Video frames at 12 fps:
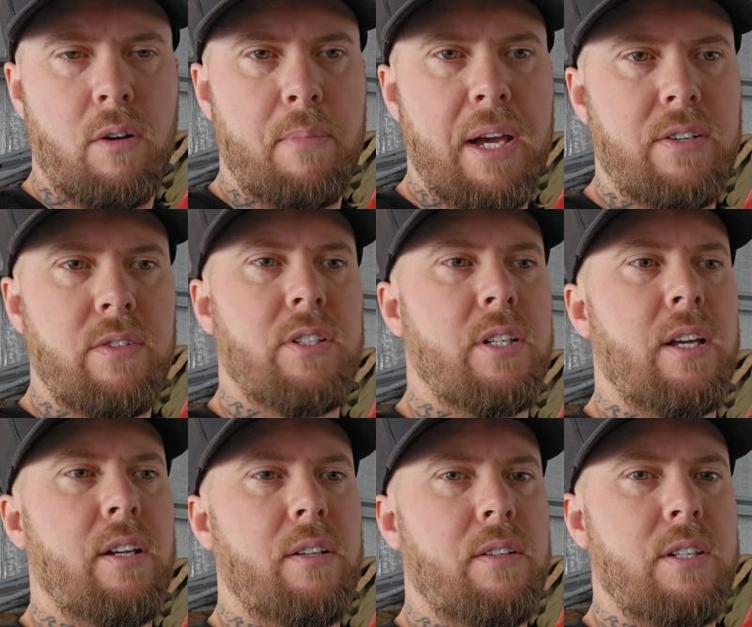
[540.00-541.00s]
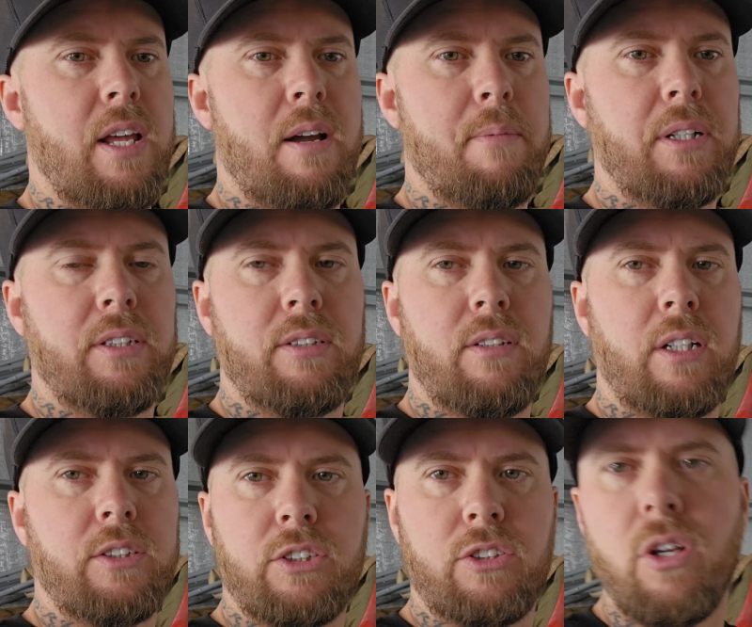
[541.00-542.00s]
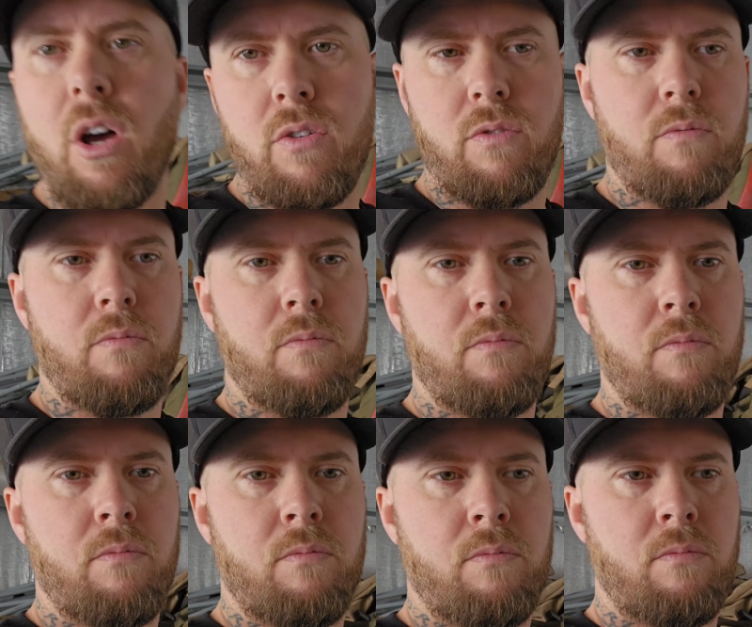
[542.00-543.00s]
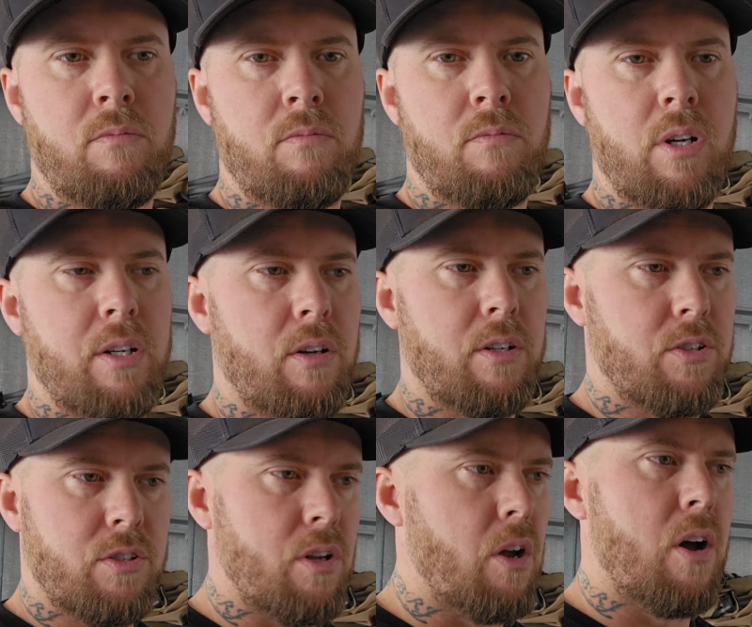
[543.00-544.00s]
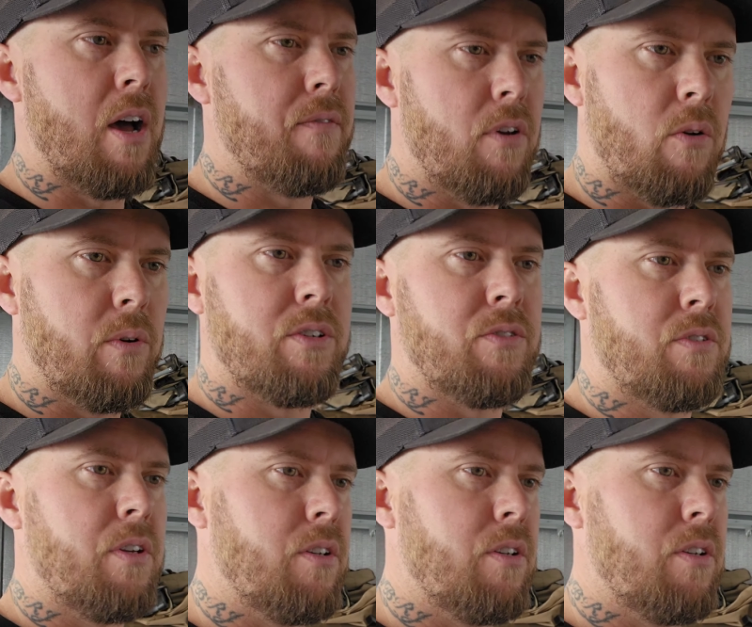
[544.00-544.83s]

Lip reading: battery setup. I just don't. I just don't. I have no interest in